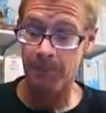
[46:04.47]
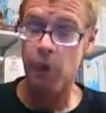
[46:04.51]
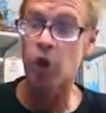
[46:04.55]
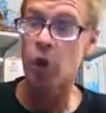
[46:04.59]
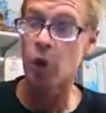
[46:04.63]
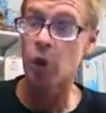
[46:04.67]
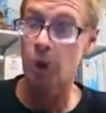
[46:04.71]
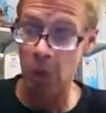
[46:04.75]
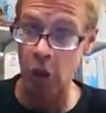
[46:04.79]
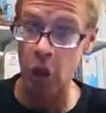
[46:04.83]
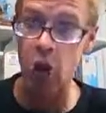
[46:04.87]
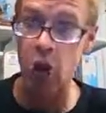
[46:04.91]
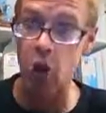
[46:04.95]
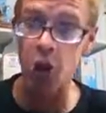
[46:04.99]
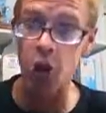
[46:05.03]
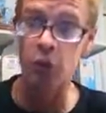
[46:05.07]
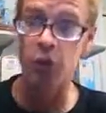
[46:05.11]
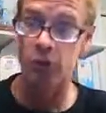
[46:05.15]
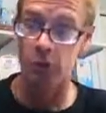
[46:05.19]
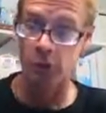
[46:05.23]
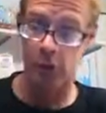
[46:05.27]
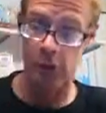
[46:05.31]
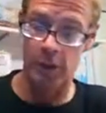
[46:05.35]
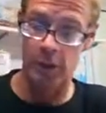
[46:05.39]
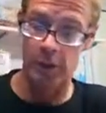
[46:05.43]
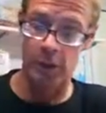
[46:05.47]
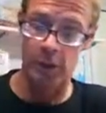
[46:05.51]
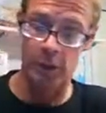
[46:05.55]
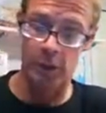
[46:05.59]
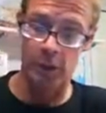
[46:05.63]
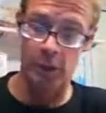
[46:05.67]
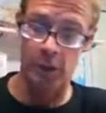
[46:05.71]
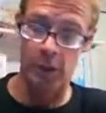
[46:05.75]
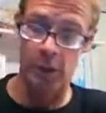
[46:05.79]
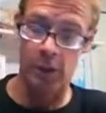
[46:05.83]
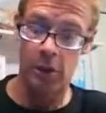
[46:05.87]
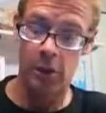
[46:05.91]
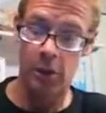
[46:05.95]
you're a loser
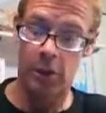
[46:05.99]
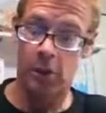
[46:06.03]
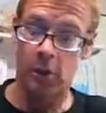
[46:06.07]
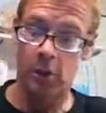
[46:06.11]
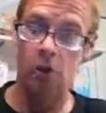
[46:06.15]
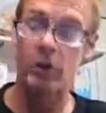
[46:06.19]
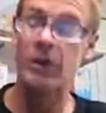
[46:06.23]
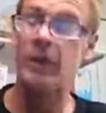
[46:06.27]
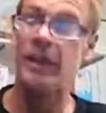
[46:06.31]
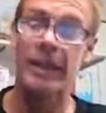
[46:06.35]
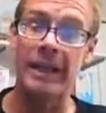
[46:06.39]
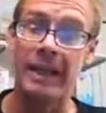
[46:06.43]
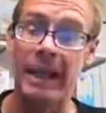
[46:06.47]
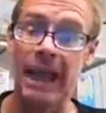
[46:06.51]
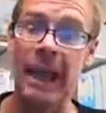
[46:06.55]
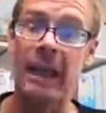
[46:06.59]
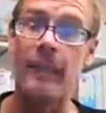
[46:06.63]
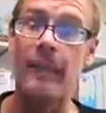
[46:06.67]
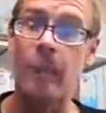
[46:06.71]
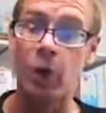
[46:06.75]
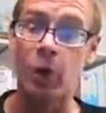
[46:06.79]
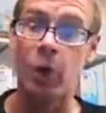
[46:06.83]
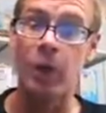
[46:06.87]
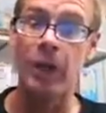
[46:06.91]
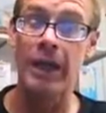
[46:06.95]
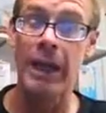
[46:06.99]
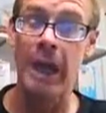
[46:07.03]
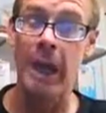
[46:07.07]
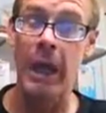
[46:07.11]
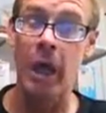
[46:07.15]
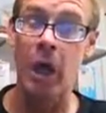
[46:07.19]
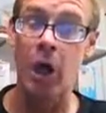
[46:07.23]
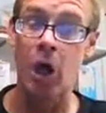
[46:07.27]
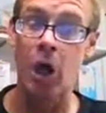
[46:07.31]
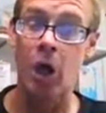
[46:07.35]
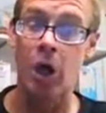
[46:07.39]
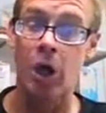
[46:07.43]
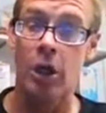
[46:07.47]
with a capital
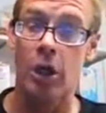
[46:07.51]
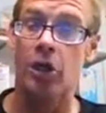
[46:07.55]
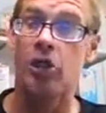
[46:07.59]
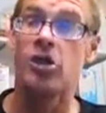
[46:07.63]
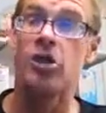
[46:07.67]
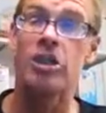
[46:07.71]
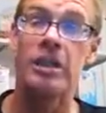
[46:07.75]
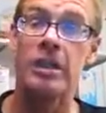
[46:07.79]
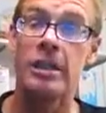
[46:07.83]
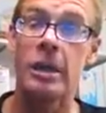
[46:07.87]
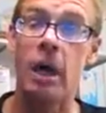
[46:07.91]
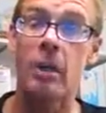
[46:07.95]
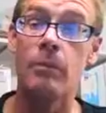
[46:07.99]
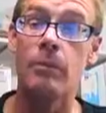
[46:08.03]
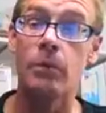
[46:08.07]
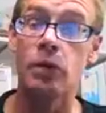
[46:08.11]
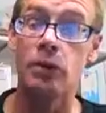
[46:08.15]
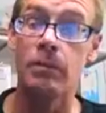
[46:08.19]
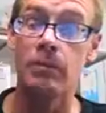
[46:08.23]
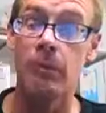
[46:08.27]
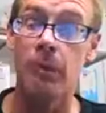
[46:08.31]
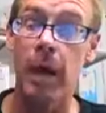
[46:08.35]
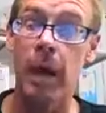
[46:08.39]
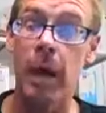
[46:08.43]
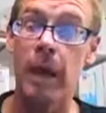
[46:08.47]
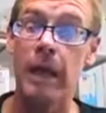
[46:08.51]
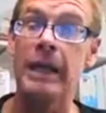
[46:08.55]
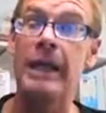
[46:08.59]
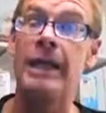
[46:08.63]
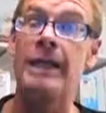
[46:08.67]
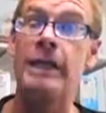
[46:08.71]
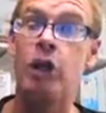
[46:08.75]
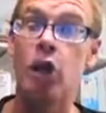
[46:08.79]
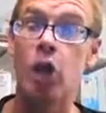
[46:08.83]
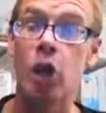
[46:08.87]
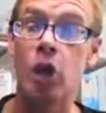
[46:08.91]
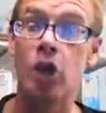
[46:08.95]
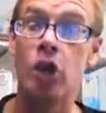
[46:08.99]
L. She dumped your butt,
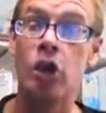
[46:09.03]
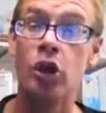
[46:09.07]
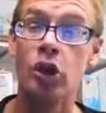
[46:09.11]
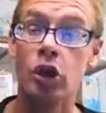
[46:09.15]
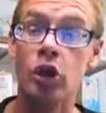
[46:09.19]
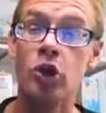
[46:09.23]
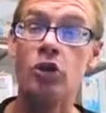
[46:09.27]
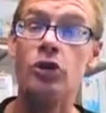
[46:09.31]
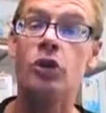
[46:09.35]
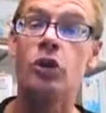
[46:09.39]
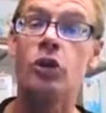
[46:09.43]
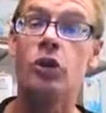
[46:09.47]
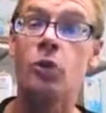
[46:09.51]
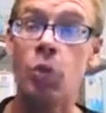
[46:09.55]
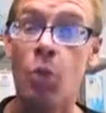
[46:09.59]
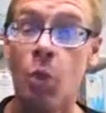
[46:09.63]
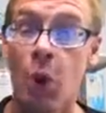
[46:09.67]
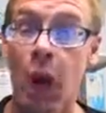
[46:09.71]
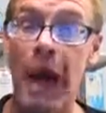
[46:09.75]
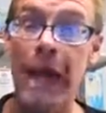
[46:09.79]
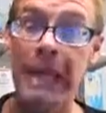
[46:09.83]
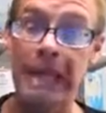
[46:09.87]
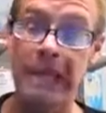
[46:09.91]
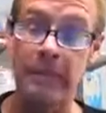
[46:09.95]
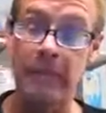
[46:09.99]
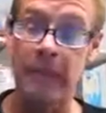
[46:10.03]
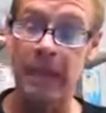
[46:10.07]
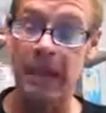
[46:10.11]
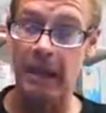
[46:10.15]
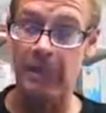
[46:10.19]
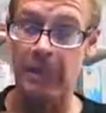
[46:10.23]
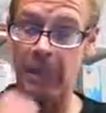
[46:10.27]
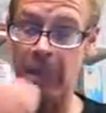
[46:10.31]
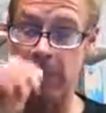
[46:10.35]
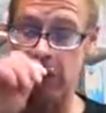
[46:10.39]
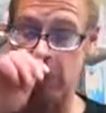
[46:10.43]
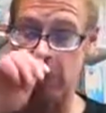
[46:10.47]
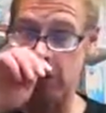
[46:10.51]
and you're a loser, whiny
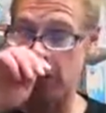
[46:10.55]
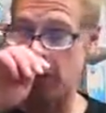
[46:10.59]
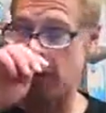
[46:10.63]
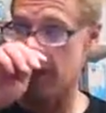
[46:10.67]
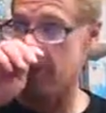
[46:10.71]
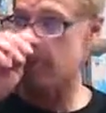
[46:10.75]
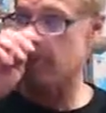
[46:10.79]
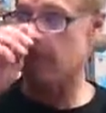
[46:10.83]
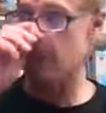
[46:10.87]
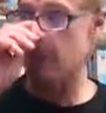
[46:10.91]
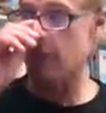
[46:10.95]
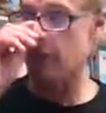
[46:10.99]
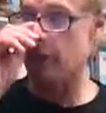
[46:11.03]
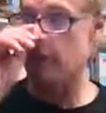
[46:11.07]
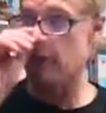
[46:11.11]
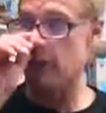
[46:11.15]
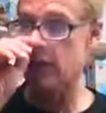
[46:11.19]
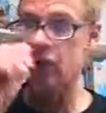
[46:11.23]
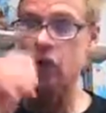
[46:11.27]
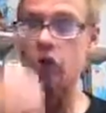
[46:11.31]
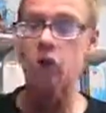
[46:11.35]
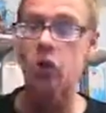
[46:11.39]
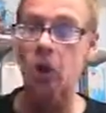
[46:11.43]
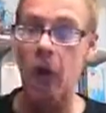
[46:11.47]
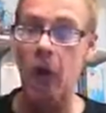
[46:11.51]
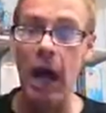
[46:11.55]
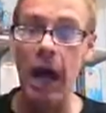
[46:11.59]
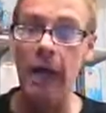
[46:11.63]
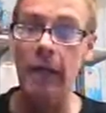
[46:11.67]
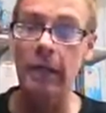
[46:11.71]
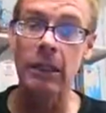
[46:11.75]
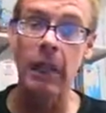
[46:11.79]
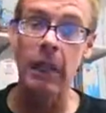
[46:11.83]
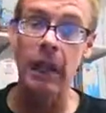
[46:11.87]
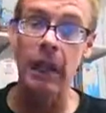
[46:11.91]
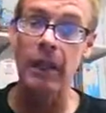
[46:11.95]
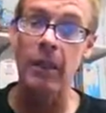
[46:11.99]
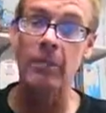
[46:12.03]
baby, just like my video,
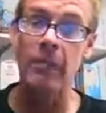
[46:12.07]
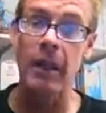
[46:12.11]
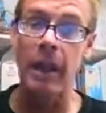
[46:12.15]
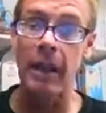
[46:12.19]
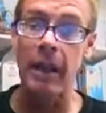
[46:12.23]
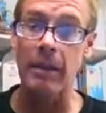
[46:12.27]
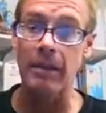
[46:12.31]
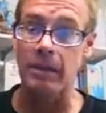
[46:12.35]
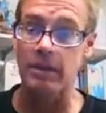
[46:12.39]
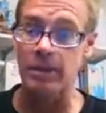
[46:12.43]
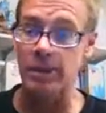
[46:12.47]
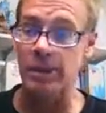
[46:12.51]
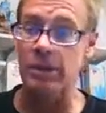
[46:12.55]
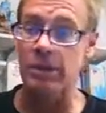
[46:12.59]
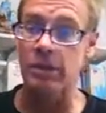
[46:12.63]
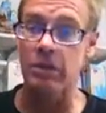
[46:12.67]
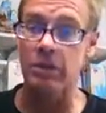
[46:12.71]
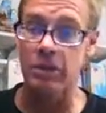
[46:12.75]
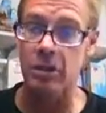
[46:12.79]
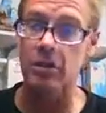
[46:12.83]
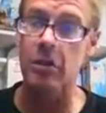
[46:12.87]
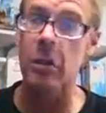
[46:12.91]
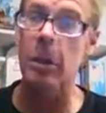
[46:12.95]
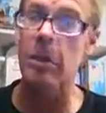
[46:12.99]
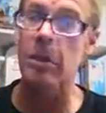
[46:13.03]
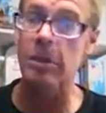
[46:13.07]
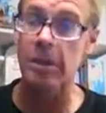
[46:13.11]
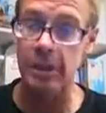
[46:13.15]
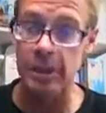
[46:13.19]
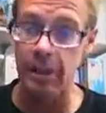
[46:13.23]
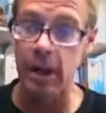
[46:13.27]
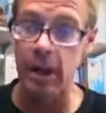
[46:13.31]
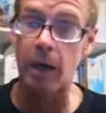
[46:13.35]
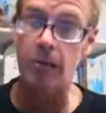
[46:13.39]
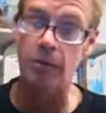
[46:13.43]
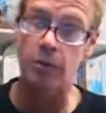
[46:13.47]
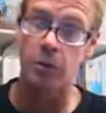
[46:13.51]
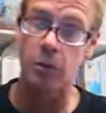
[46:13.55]
crying like a baby because somebody
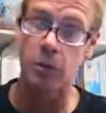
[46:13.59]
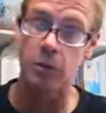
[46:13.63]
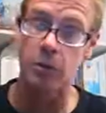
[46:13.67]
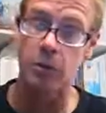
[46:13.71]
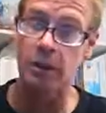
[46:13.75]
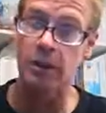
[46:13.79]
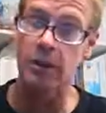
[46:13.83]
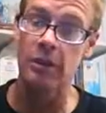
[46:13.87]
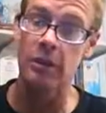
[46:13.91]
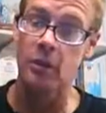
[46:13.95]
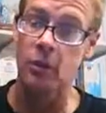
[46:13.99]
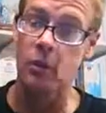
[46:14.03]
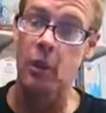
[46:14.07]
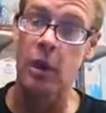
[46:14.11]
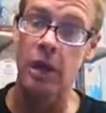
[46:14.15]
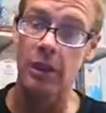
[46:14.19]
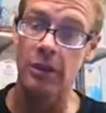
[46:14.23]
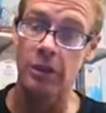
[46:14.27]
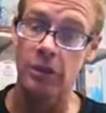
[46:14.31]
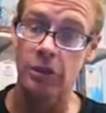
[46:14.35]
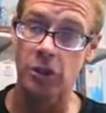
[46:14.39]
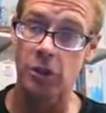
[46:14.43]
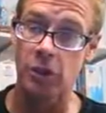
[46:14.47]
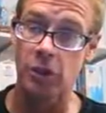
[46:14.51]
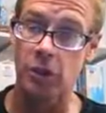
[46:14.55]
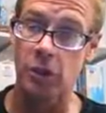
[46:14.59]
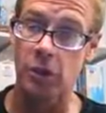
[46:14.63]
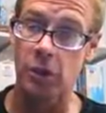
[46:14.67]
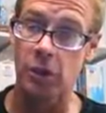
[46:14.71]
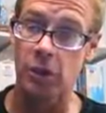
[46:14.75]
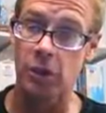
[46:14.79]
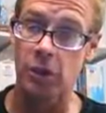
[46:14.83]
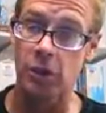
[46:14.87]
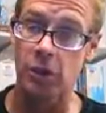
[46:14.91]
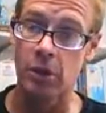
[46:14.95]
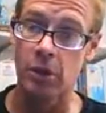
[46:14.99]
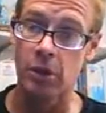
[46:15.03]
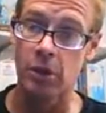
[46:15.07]
dumped you and didn't want you.
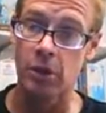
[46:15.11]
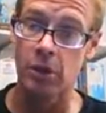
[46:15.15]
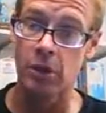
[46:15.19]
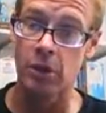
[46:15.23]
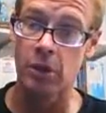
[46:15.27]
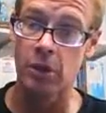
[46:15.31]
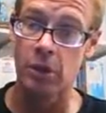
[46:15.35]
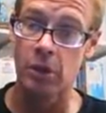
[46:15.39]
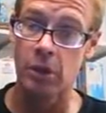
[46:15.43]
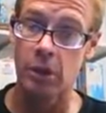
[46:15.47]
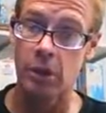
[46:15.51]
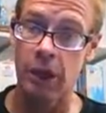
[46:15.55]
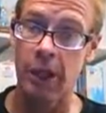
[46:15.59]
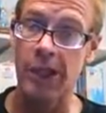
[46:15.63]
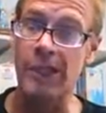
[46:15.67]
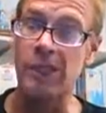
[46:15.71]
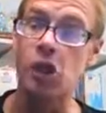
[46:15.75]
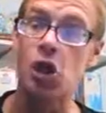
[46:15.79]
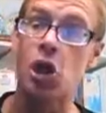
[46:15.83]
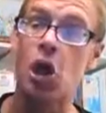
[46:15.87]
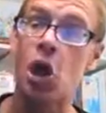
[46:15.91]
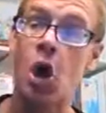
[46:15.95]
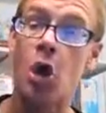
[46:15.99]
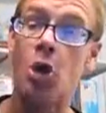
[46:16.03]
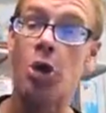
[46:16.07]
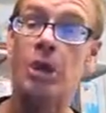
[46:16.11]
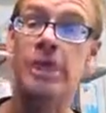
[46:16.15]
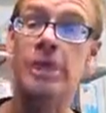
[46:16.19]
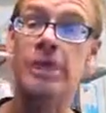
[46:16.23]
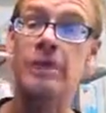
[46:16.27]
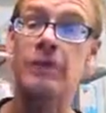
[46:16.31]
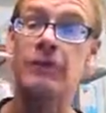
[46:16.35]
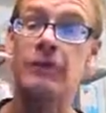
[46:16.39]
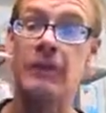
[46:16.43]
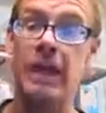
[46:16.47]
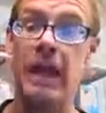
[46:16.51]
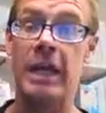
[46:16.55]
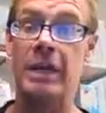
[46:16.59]
And your only
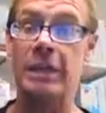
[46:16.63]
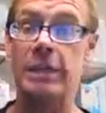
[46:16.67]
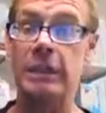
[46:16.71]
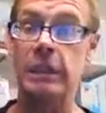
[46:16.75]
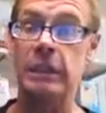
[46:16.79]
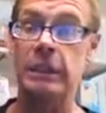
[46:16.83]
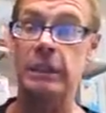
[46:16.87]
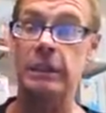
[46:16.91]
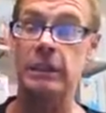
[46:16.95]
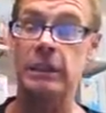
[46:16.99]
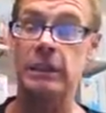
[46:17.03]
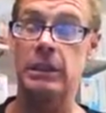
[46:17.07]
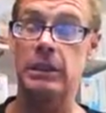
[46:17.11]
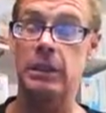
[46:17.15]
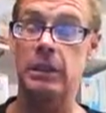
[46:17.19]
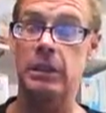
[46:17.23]
defense